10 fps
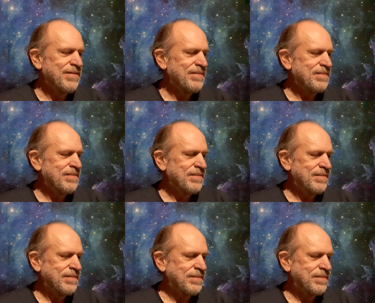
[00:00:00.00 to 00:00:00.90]

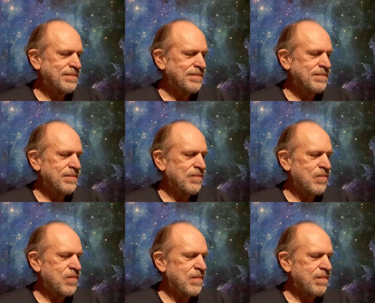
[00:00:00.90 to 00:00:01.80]

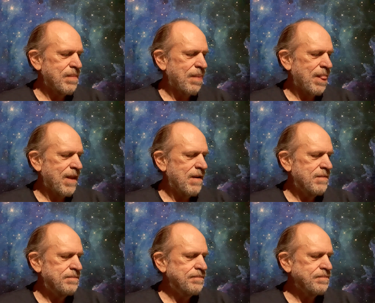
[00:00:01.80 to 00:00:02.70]

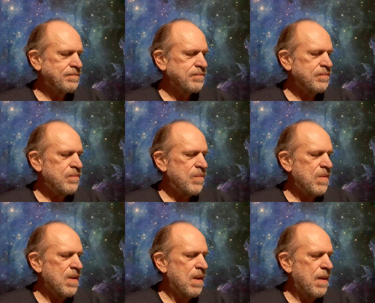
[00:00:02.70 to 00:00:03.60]

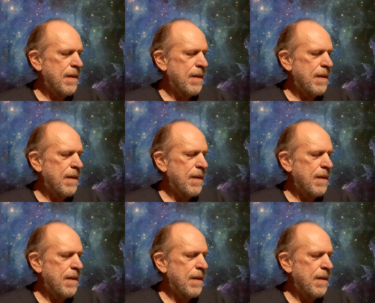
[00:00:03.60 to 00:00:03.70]
Nobody speaks.